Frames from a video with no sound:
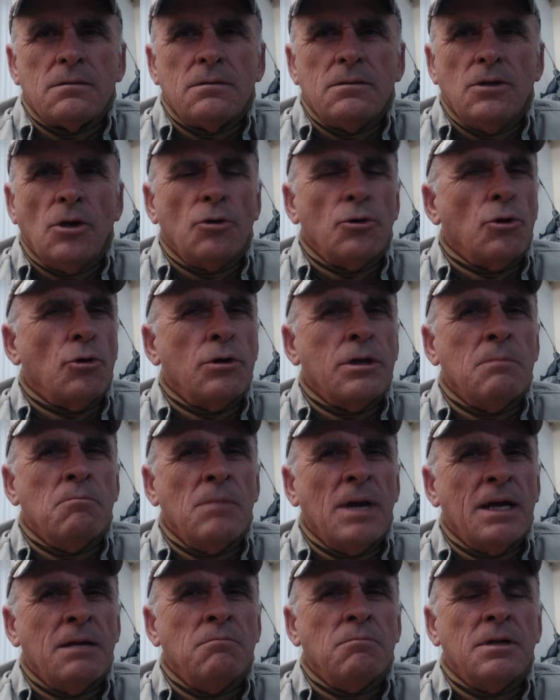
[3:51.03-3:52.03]
Not only
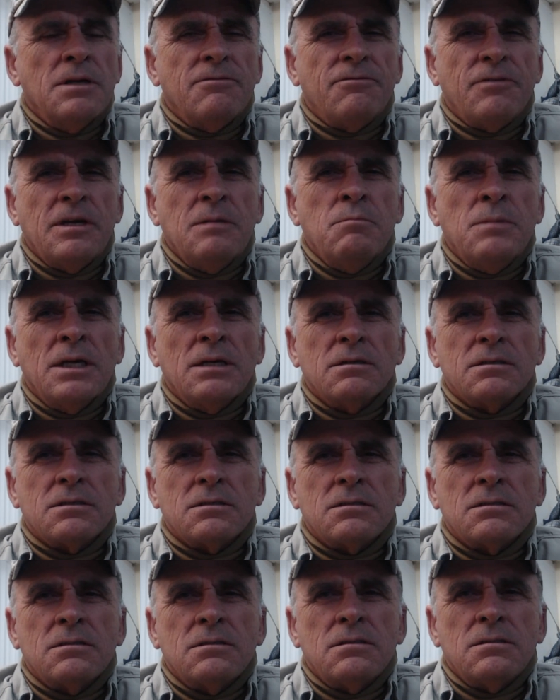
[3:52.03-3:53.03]
men, but
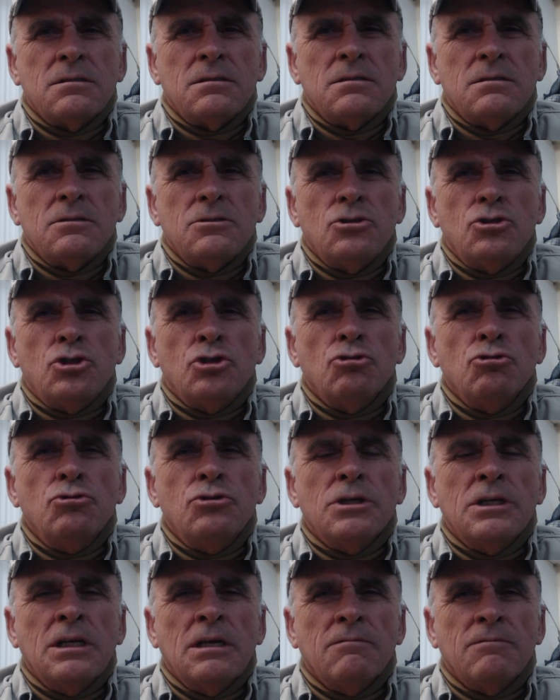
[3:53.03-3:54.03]
females,
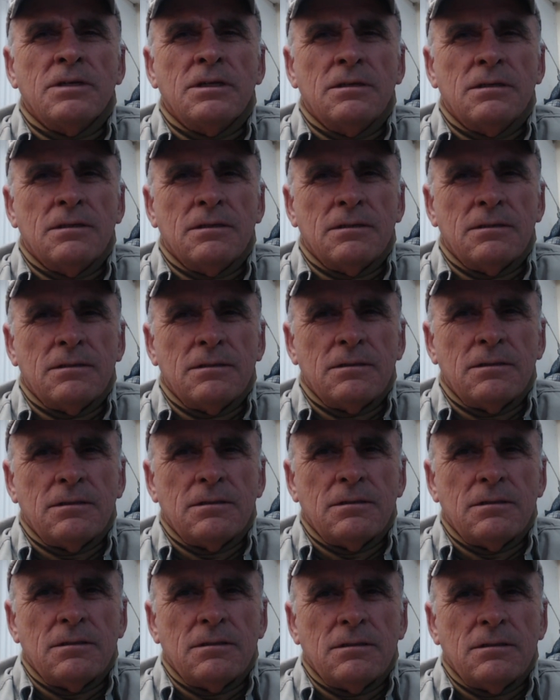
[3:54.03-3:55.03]
children even,
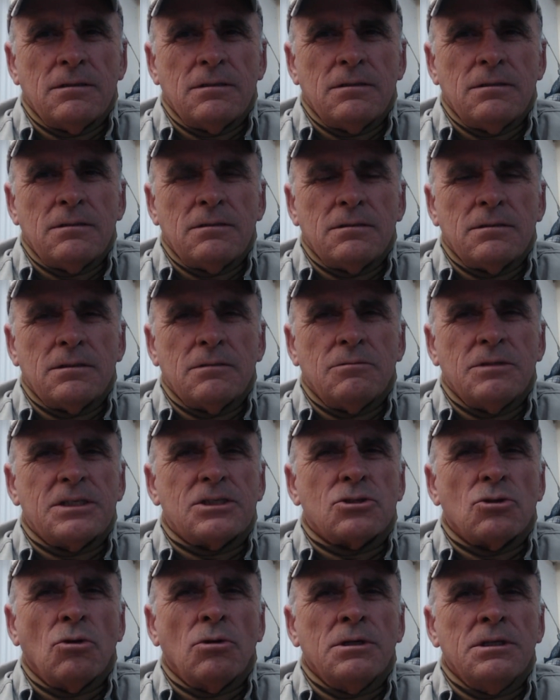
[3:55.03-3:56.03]
that we
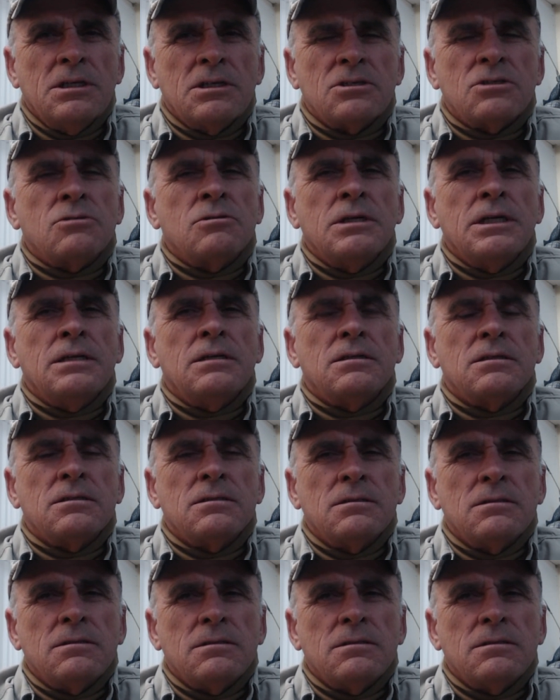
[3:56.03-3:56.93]
saw in the streets.